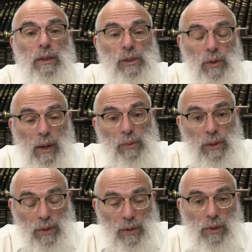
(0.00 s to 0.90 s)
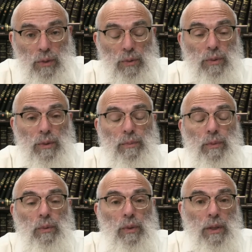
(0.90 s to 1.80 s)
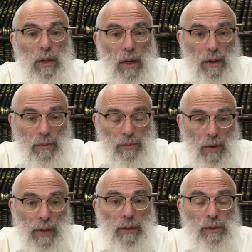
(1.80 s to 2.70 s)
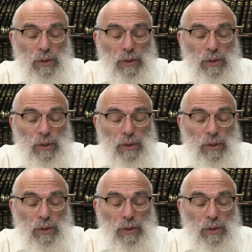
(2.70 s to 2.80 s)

So I will conclude with a final